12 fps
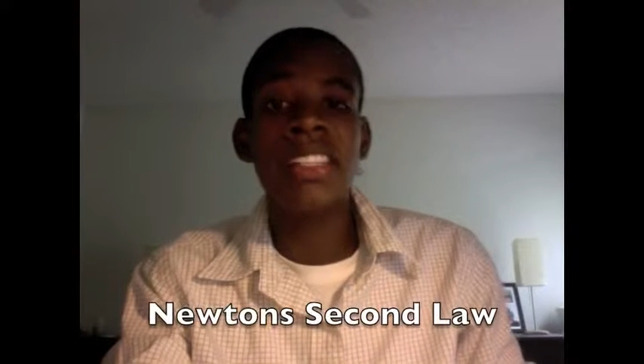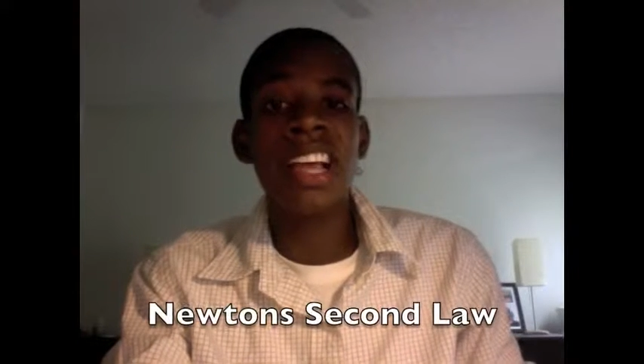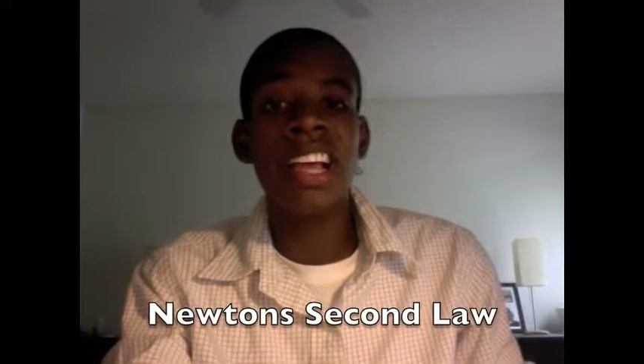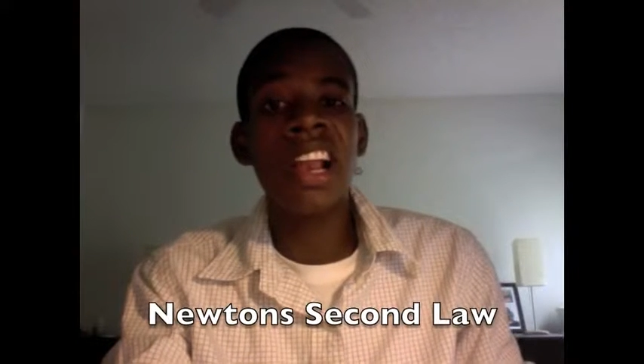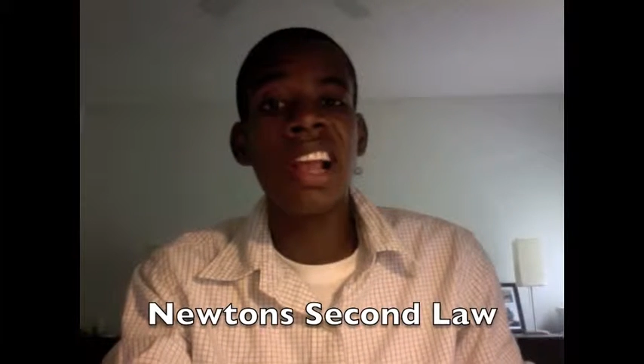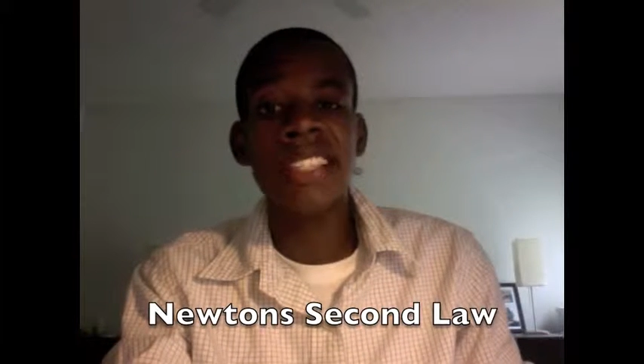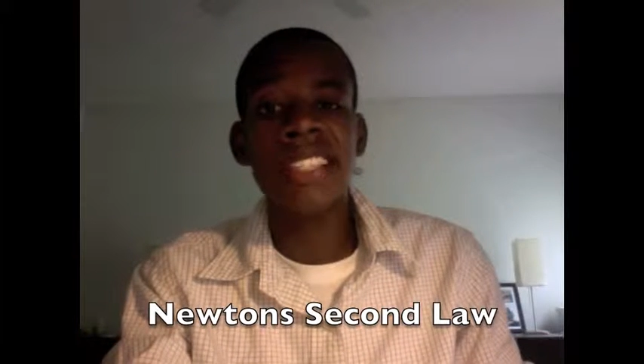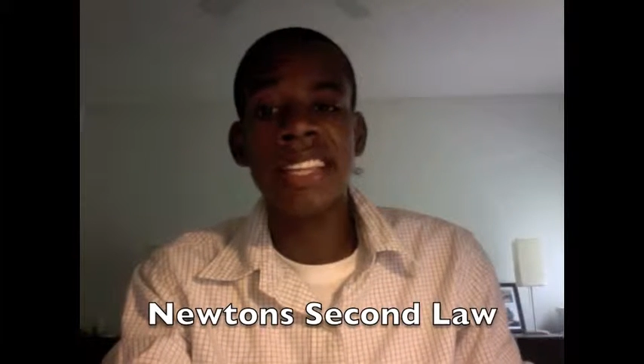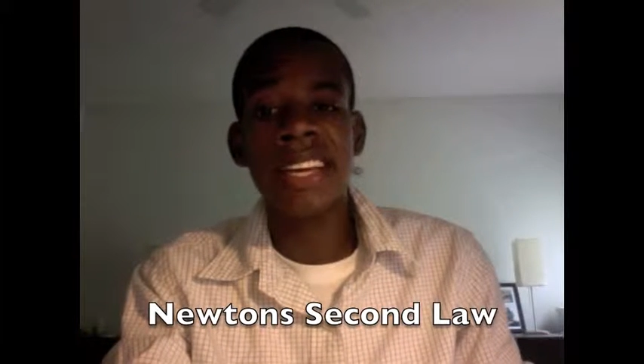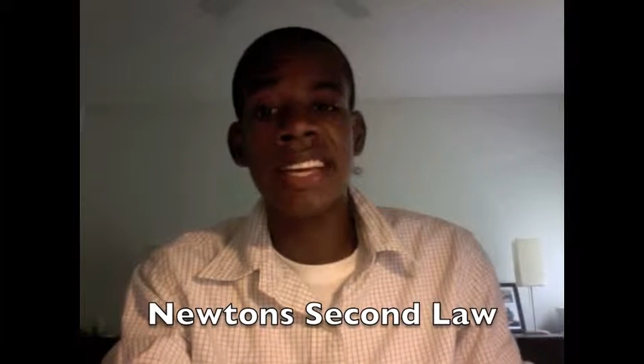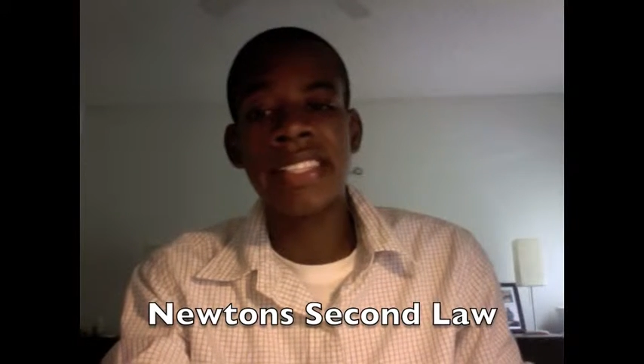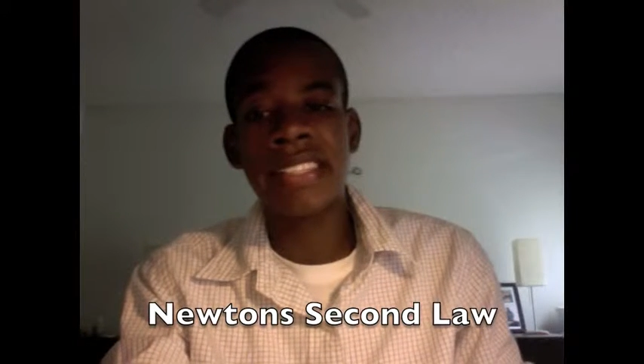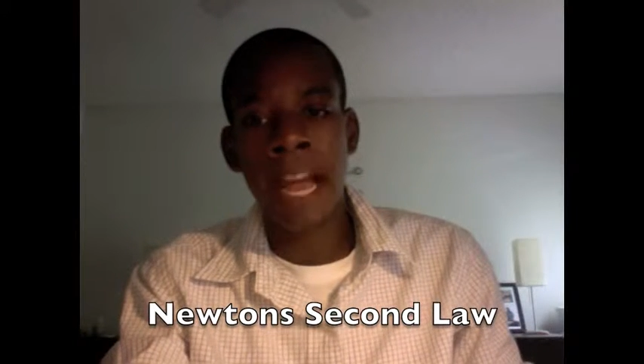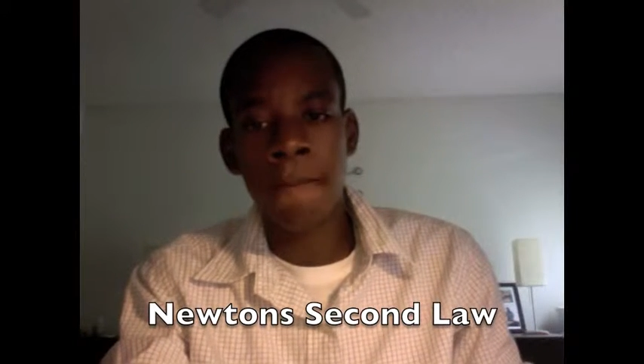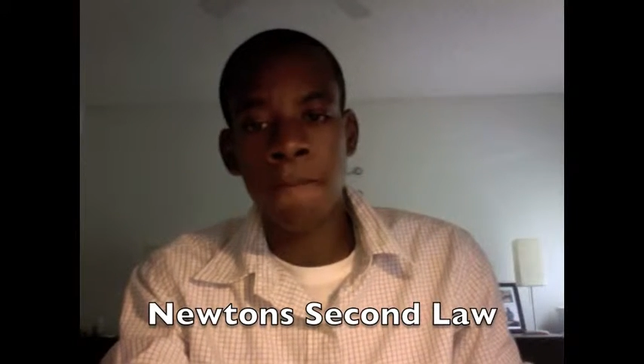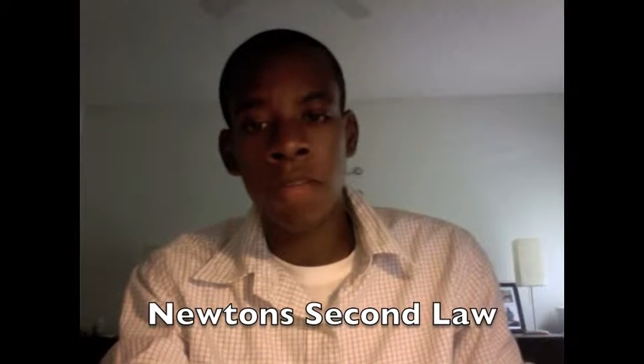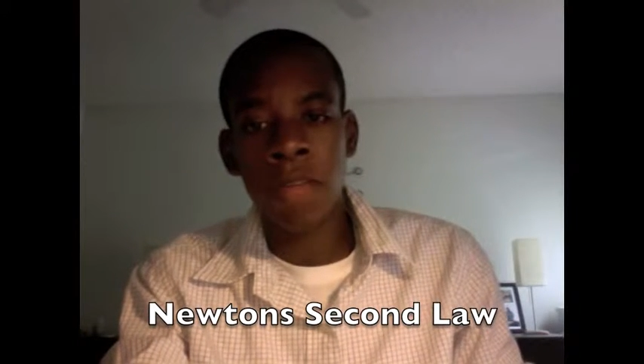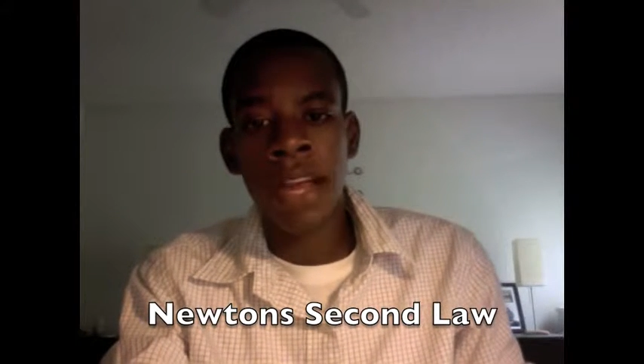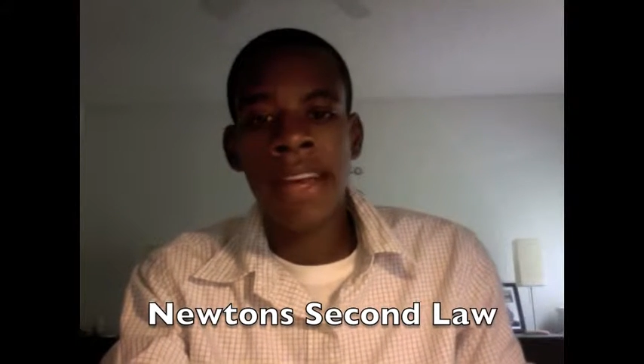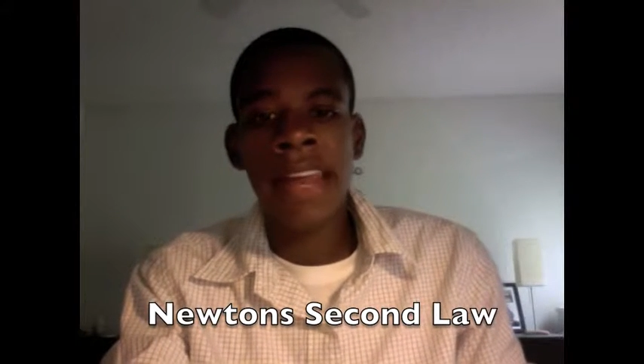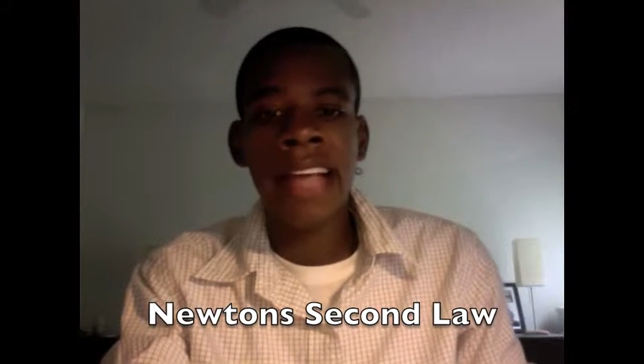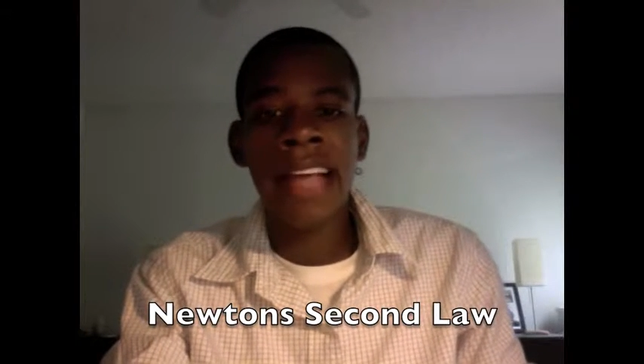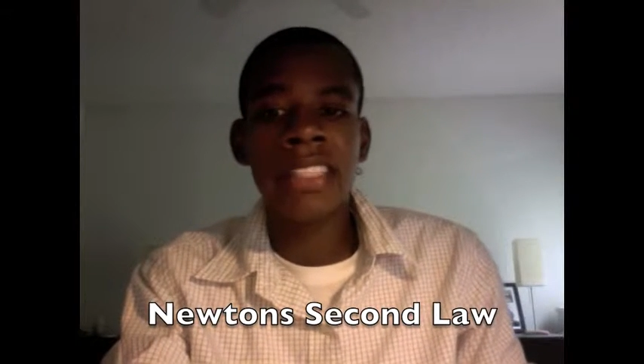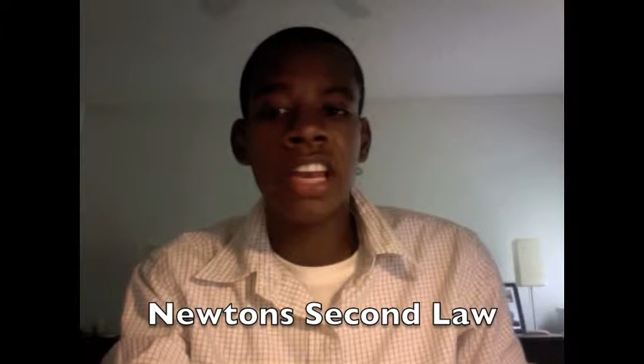second law states that
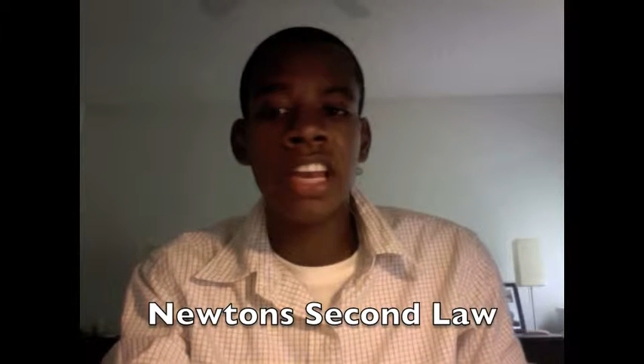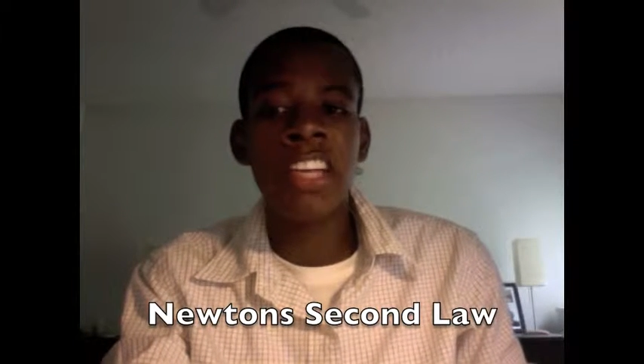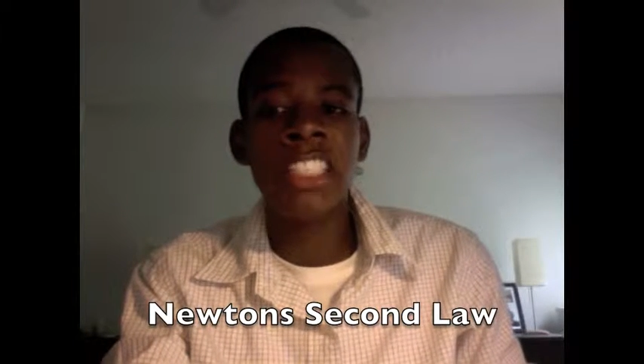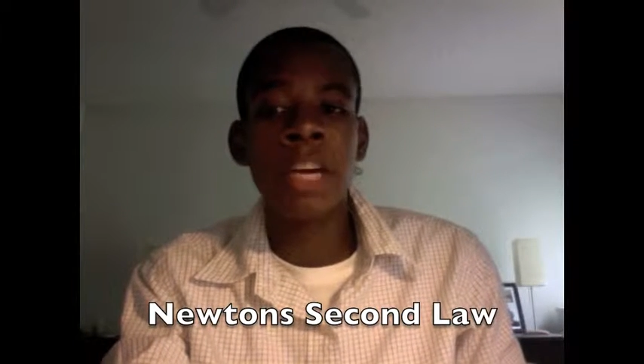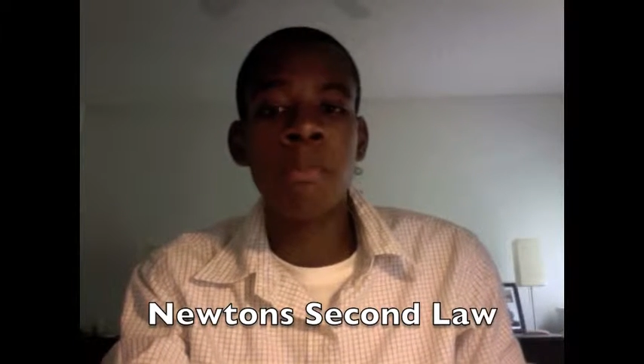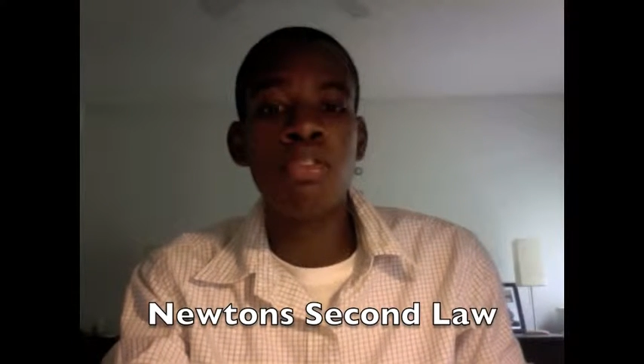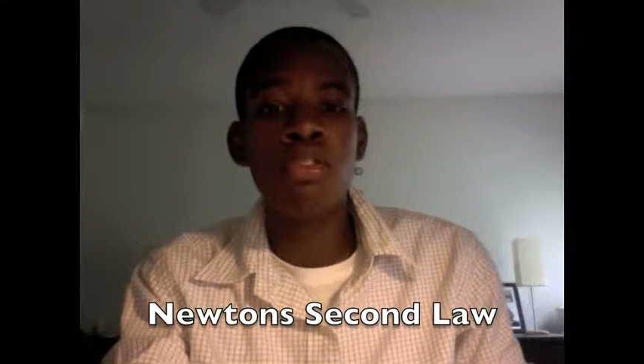the acceleration